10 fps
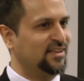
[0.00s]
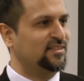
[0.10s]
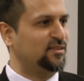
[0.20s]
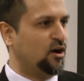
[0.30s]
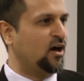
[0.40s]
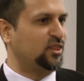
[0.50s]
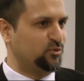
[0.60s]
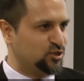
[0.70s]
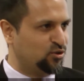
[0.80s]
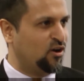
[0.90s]
The author
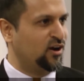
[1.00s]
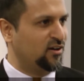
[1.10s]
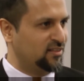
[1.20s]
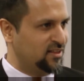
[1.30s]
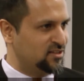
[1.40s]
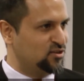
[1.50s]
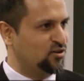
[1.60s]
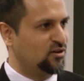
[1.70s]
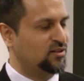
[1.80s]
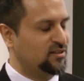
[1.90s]
was drawing on these
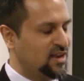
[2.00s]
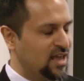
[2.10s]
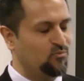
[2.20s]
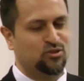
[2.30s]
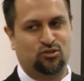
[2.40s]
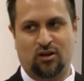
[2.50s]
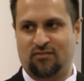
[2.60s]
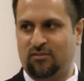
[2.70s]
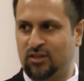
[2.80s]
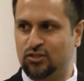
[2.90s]
the name was drawn
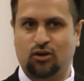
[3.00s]
from these